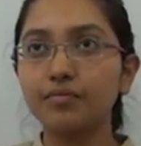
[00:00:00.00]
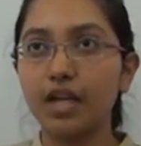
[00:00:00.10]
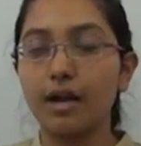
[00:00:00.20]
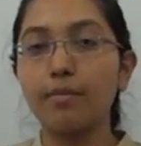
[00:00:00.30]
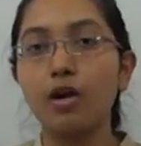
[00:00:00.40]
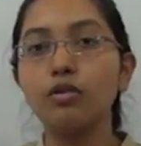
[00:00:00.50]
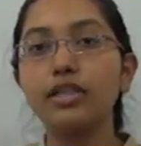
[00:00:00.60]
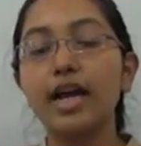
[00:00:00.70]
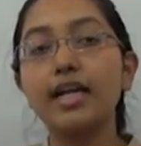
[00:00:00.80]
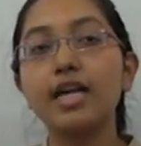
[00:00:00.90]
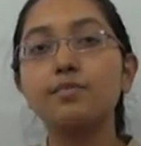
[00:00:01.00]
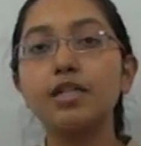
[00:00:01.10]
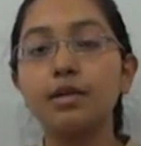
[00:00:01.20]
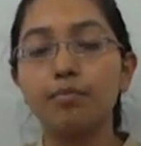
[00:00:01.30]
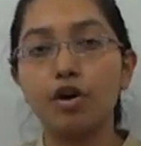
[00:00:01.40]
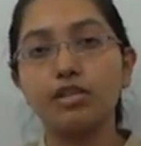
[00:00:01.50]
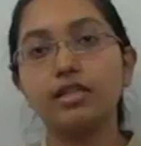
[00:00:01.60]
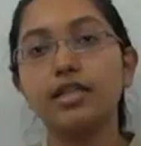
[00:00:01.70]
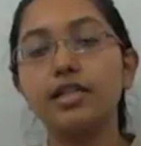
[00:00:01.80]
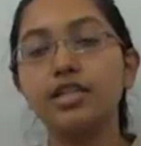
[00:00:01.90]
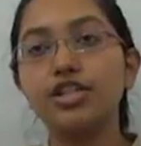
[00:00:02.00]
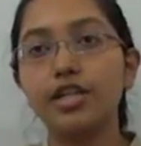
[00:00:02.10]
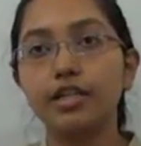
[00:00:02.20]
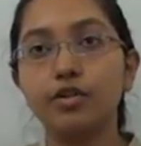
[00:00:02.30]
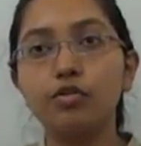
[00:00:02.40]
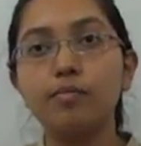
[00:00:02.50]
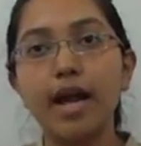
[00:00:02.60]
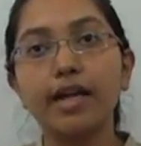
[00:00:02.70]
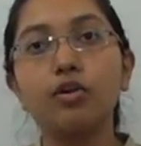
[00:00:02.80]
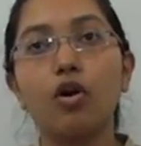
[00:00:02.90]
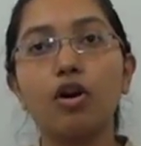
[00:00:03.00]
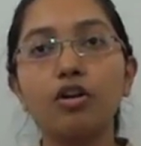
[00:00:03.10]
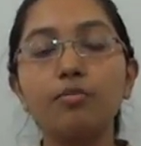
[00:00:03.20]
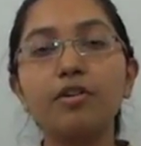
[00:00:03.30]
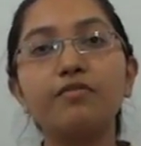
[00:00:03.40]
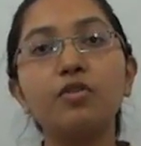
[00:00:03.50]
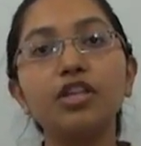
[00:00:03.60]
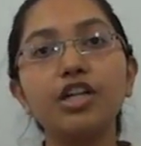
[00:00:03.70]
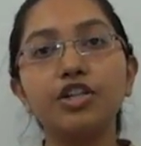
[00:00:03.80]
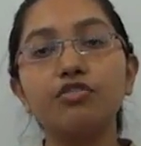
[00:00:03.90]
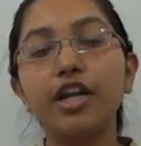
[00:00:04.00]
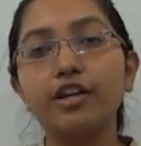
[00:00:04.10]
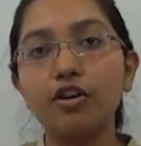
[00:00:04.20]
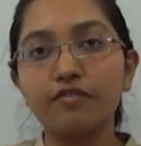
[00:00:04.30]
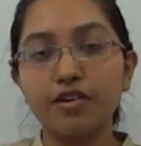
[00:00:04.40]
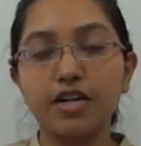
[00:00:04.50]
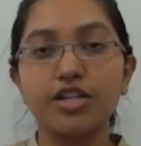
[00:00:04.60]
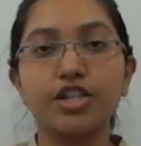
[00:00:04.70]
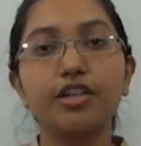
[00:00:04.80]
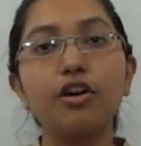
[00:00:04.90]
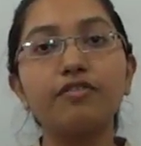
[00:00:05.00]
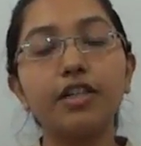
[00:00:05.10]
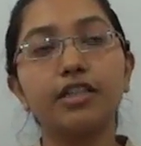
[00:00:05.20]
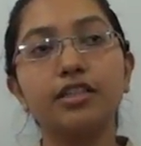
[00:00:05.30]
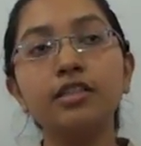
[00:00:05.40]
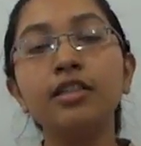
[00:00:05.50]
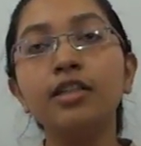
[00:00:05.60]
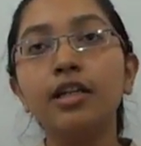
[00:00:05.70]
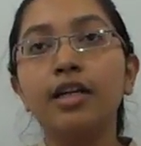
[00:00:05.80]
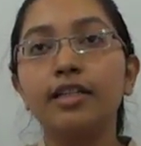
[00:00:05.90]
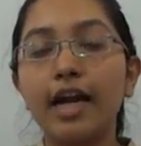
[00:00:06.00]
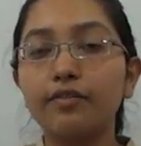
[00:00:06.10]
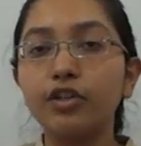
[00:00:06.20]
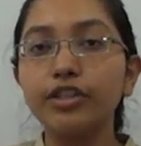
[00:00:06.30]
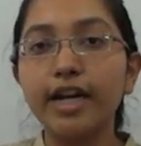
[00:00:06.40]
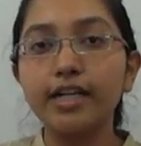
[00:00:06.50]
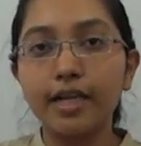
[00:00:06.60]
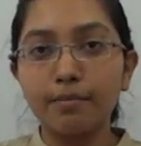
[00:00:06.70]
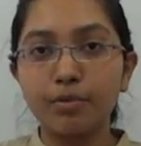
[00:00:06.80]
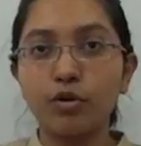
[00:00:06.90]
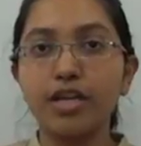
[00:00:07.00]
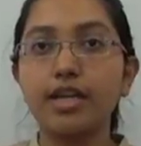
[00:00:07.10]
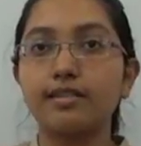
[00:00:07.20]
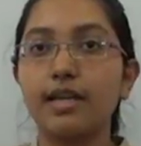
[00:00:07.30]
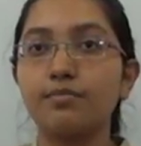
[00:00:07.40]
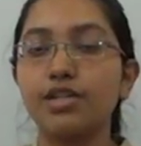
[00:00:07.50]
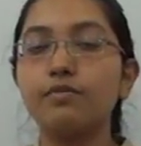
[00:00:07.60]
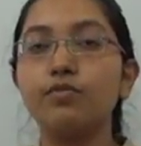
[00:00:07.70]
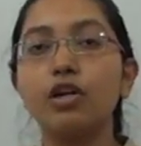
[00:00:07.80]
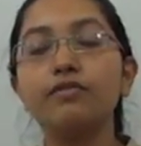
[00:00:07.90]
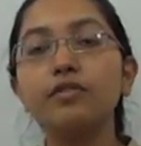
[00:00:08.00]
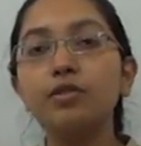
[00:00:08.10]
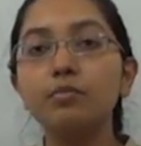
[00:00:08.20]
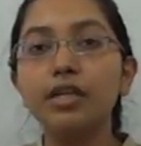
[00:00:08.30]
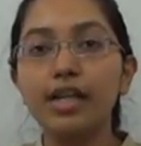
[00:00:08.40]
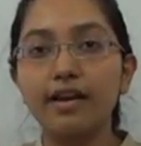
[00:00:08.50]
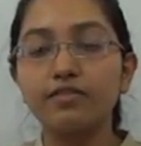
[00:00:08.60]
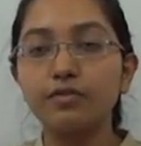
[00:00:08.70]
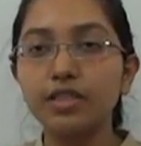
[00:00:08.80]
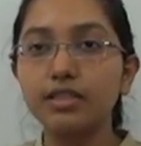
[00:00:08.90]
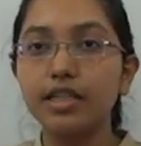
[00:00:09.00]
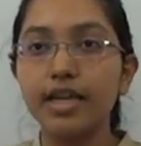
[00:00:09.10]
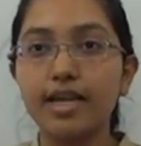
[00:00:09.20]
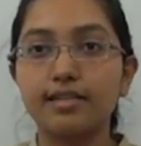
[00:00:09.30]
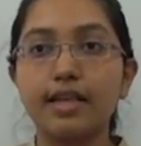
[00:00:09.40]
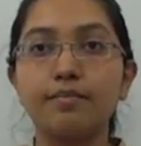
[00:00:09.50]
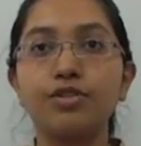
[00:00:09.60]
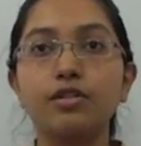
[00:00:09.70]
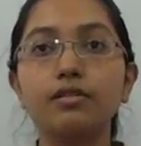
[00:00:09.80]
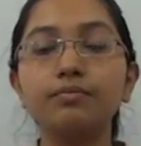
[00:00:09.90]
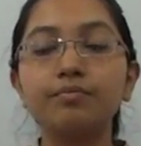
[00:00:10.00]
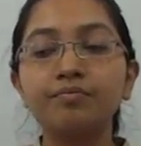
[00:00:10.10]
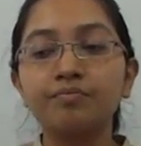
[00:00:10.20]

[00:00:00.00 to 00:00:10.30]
amount that has been deposited in scheduled bank on or before the due date of furnishing of return, that would get temporary exemption. What we would be left with the exemption